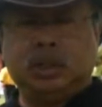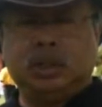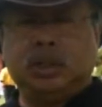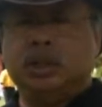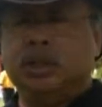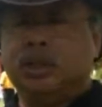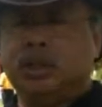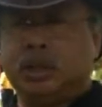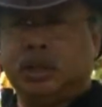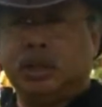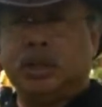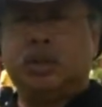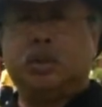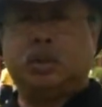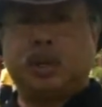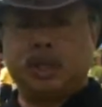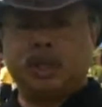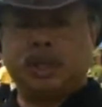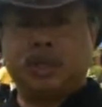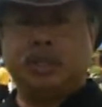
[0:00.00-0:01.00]
2012.
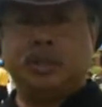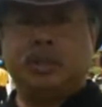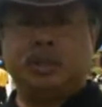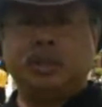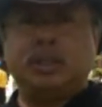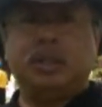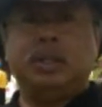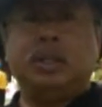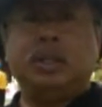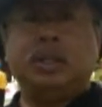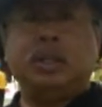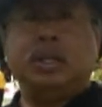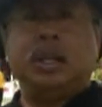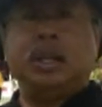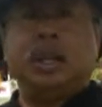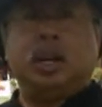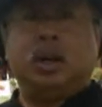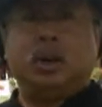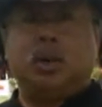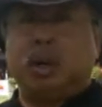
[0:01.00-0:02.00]

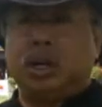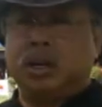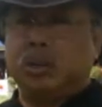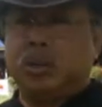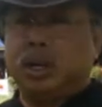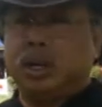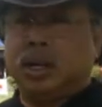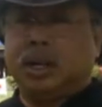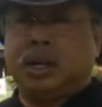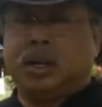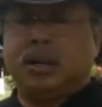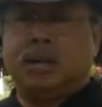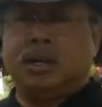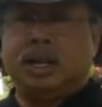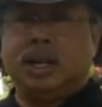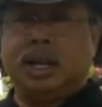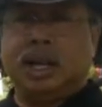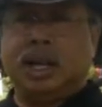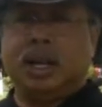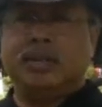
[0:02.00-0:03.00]
What we are
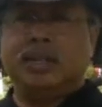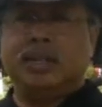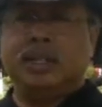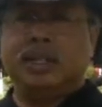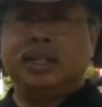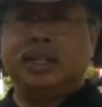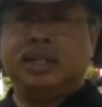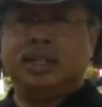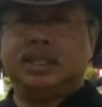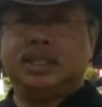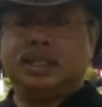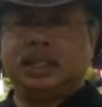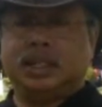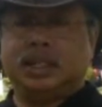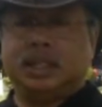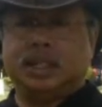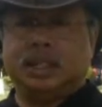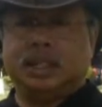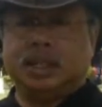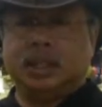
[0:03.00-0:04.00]
currently having is
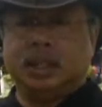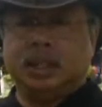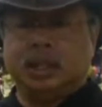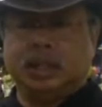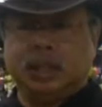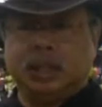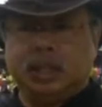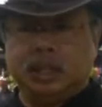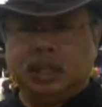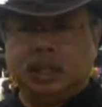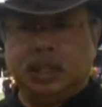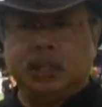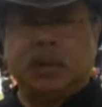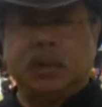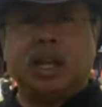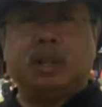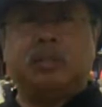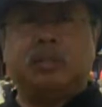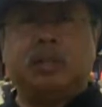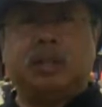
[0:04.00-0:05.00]
a
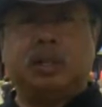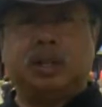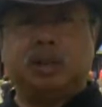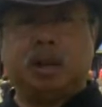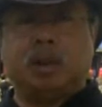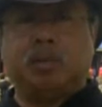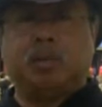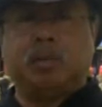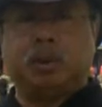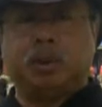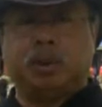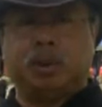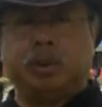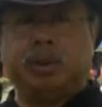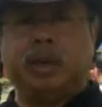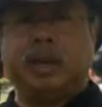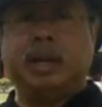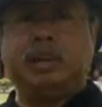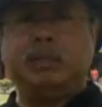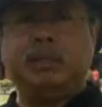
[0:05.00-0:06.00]
development golf
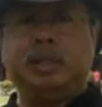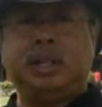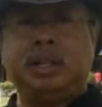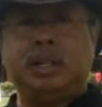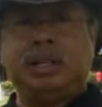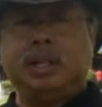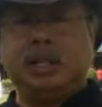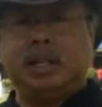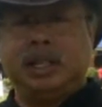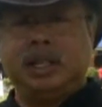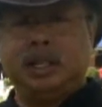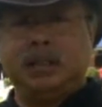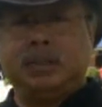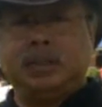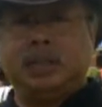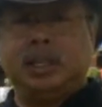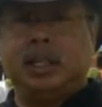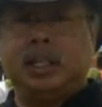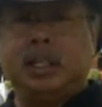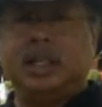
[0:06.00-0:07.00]
program in
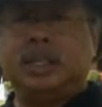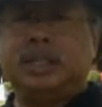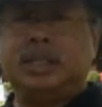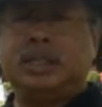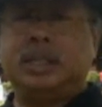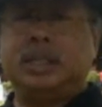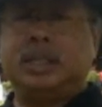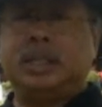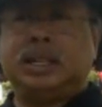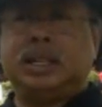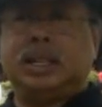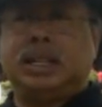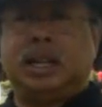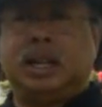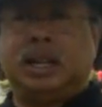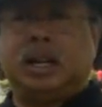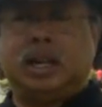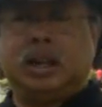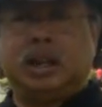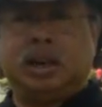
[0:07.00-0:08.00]
Perlis,
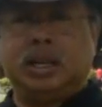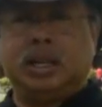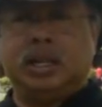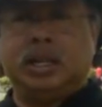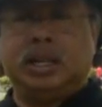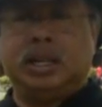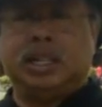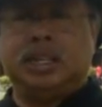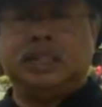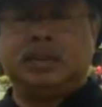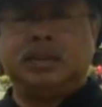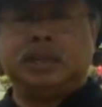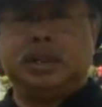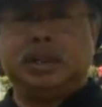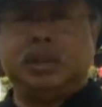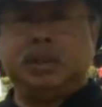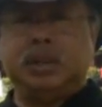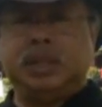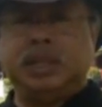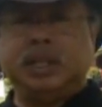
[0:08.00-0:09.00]
organized
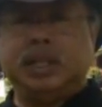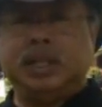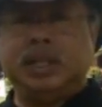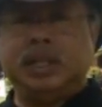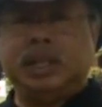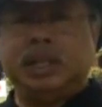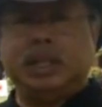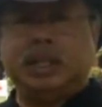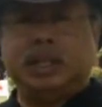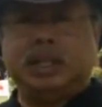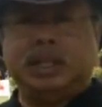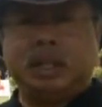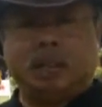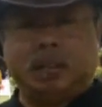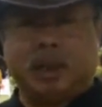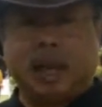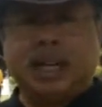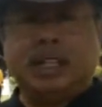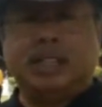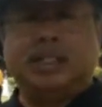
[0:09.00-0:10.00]
between the
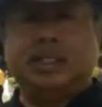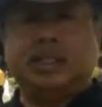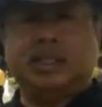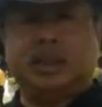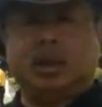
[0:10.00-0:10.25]
Mines